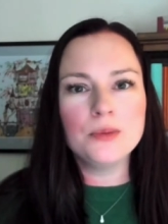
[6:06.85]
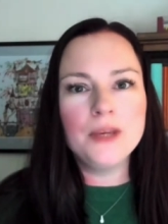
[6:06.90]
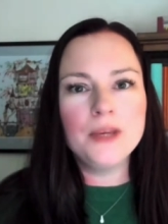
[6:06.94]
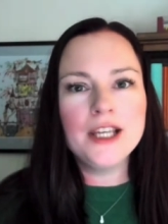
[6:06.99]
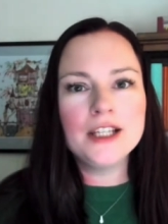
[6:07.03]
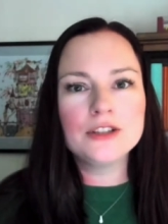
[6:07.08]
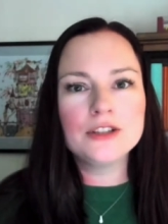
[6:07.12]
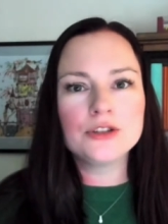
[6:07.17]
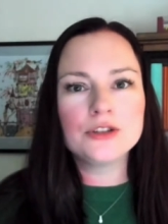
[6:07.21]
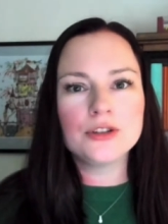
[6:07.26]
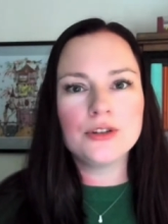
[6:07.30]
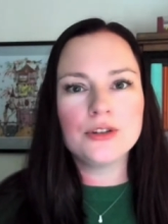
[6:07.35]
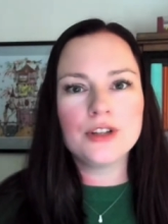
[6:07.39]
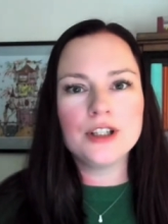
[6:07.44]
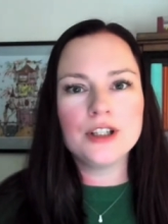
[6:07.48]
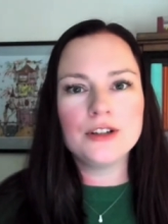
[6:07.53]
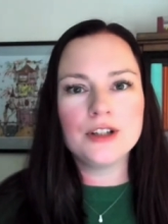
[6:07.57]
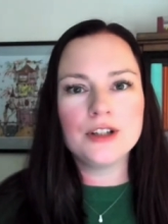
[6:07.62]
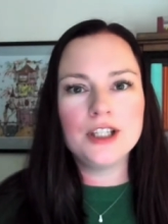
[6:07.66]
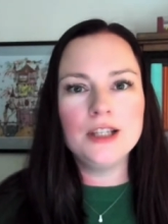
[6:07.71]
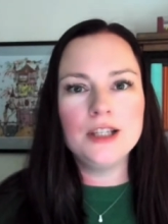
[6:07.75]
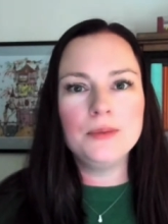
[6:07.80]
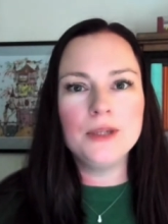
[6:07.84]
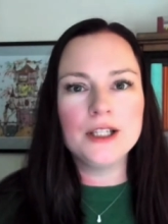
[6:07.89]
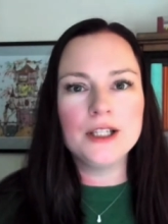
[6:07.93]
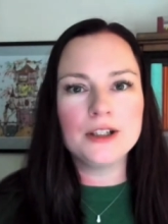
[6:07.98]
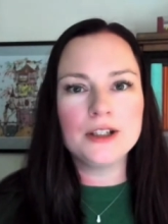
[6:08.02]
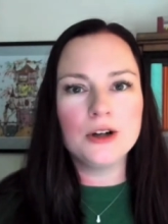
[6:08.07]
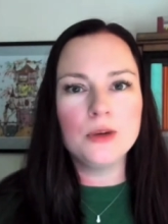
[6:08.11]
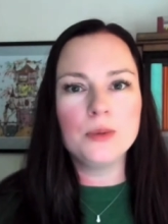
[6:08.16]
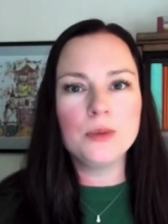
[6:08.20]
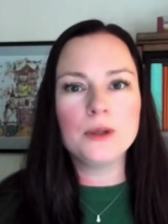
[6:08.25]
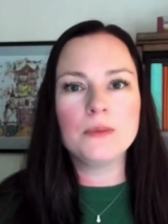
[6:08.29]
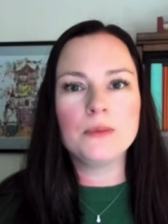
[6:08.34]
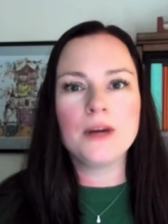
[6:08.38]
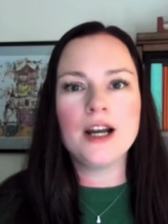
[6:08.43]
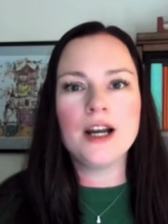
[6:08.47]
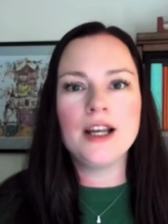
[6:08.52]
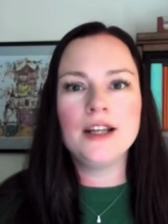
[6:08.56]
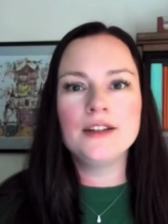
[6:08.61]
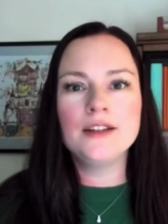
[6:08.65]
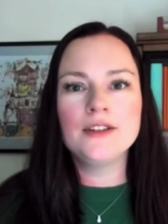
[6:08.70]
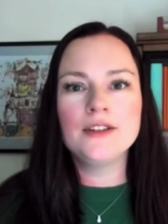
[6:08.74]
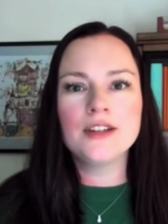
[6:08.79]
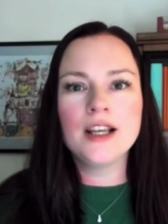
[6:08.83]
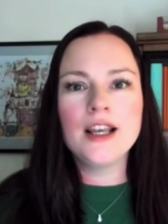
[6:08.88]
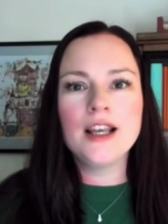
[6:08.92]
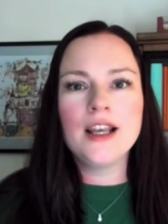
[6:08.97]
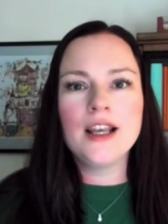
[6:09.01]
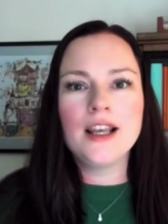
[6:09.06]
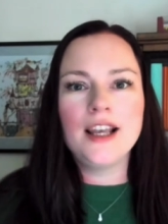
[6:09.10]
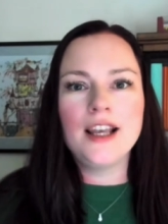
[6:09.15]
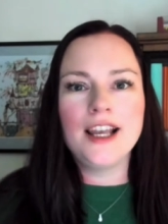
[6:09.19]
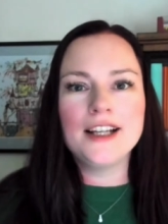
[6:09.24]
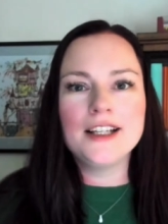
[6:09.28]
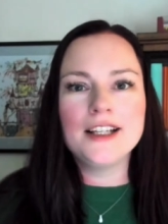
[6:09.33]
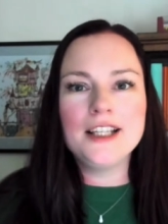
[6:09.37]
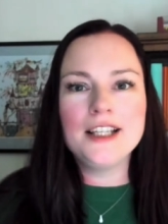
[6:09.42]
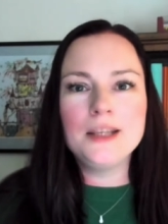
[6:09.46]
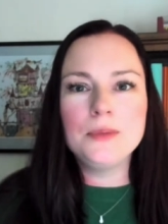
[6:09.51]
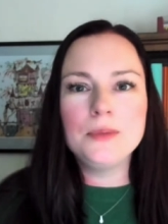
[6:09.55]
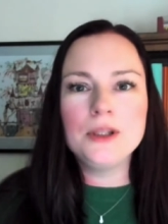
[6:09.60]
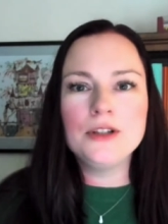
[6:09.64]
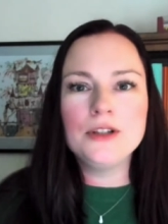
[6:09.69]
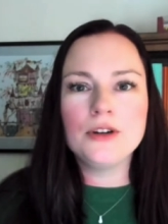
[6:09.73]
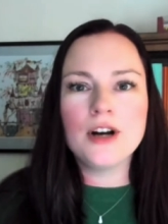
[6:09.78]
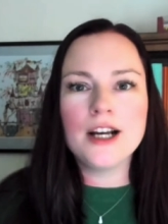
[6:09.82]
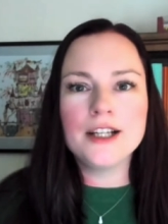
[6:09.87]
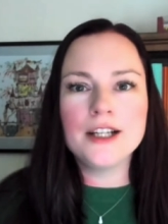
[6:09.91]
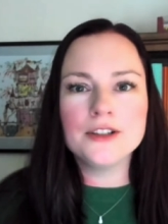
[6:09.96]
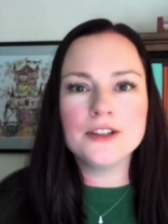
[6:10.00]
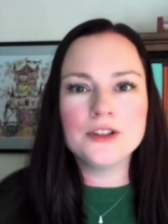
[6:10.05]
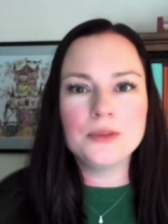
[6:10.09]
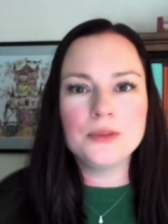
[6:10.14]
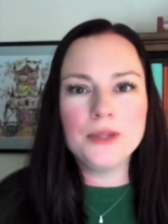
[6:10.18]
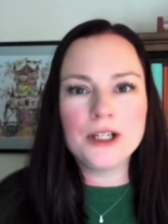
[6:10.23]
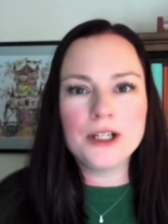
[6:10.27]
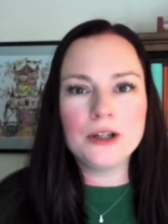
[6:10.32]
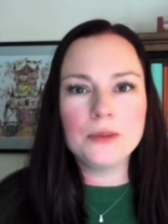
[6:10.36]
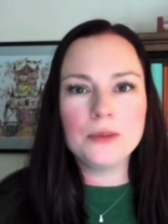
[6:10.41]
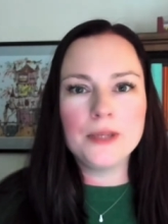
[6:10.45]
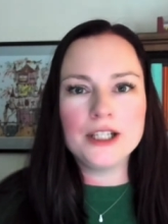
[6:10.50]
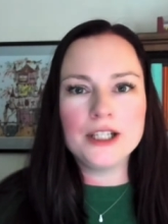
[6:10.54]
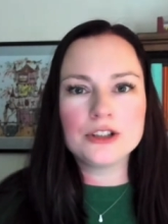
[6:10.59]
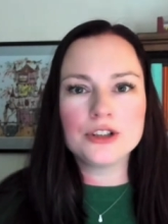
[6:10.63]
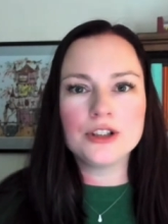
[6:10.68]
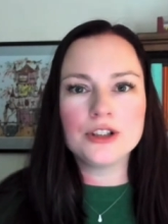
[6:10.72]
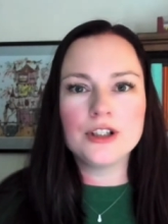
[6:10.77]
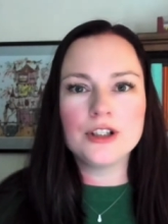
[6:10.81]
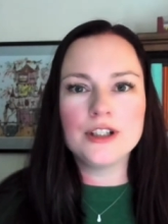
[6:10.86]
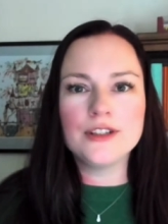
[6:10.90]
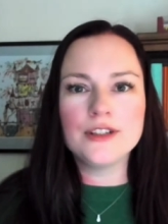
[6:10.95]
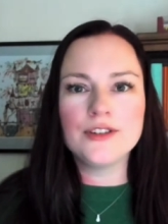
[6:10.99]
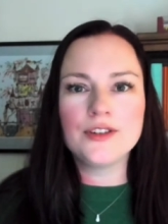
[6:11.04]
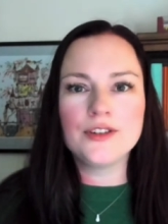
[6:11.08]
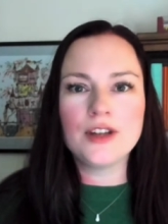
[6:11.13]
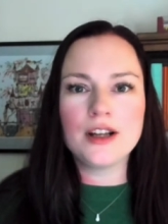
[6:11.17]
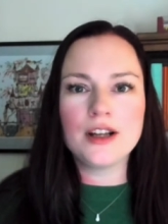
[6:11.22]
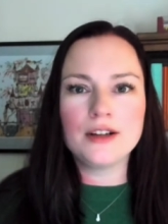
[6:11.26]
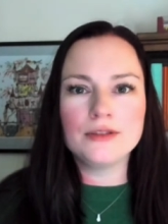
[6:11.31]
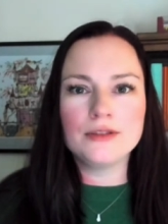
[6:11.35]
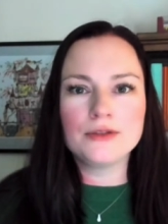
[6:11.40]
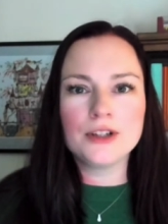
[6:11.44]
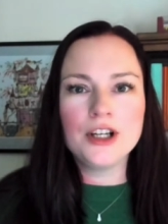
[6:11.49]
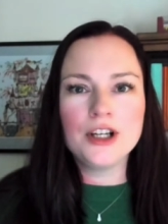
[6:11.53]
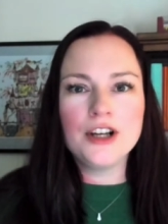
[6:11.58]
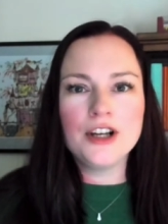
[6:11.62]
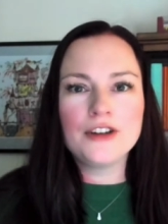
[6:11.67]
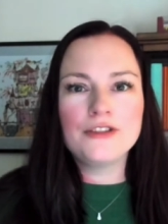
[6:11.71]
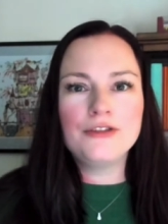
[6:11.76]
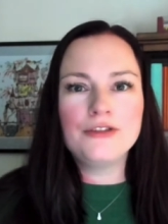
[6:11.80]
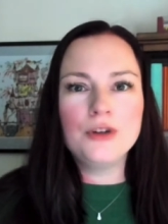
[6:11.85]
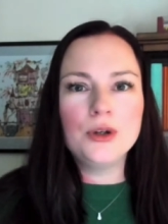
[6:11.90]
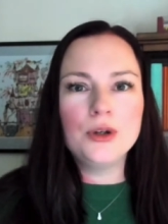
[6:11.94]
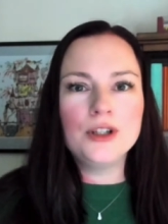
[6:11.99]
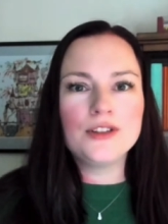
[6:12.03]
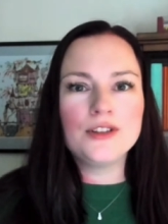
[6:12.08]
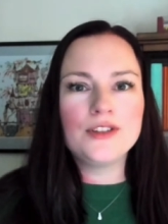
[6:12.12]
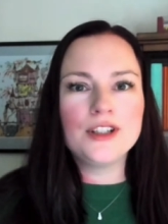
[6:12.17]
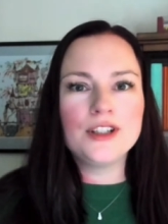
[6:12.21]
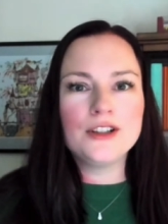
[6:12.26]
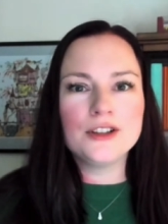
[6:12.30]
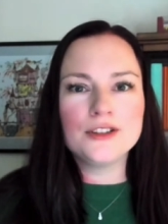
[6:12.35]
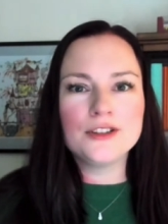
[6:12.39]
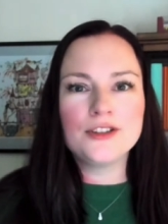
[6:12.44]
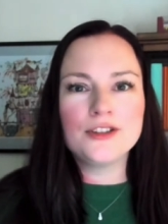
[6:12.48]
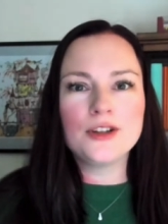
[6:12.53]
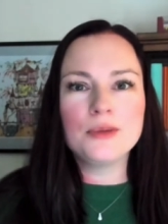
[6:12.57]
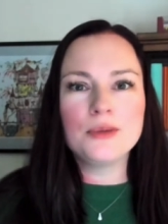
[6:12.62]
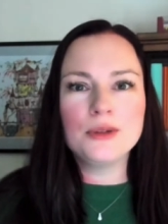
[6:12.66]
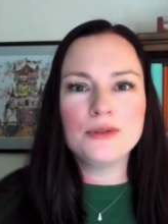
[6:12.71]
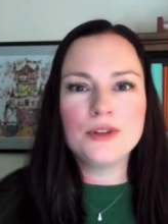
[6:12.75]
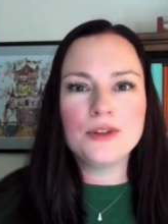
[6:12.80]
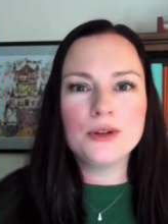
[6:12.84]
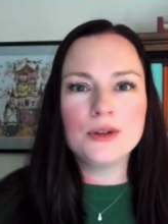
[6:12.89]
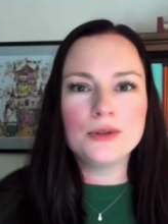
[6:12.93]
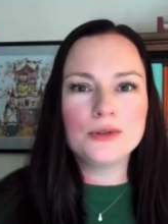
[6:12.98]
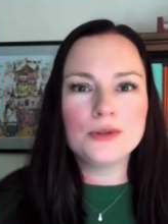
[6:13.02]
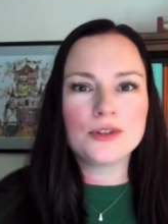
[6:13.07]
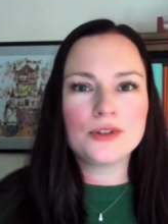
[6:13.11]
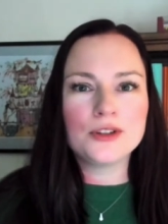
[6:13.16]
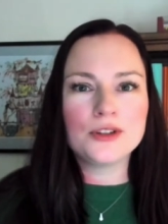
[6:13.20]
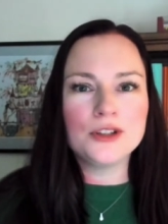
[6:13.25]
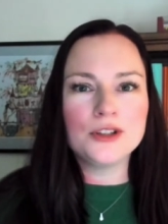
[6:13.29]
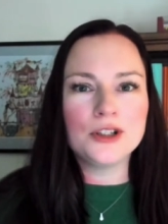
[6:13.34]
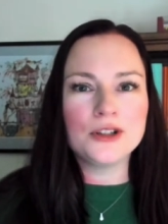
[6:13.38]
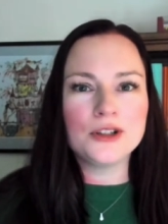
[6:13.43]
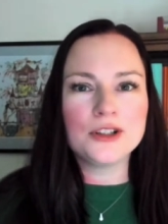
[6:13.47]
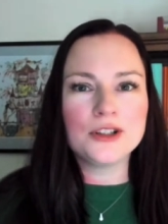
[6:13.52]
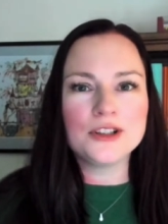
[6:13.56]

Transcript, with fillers: So making sure that you're keeping an open mind and keeping your eye on the bigger picture instead of focusing on some of those,